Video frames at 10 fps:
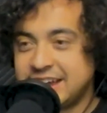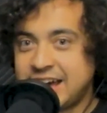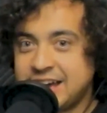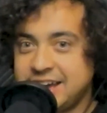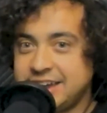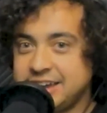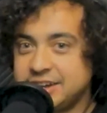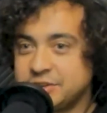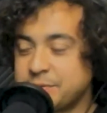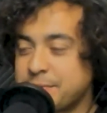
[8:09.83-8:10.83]
I
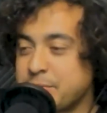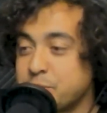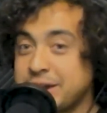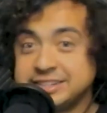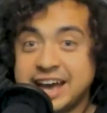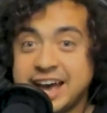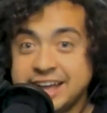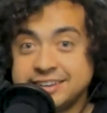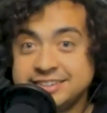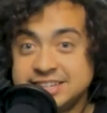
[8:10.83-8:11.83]
remember my
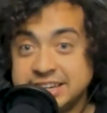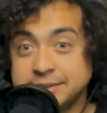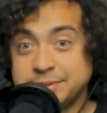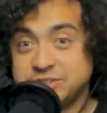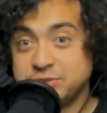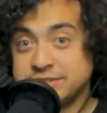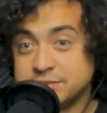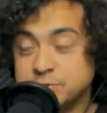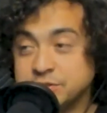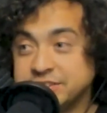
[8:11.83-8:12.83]
dad taking me to this
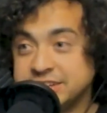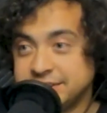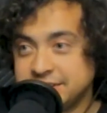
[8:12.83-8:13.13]
movie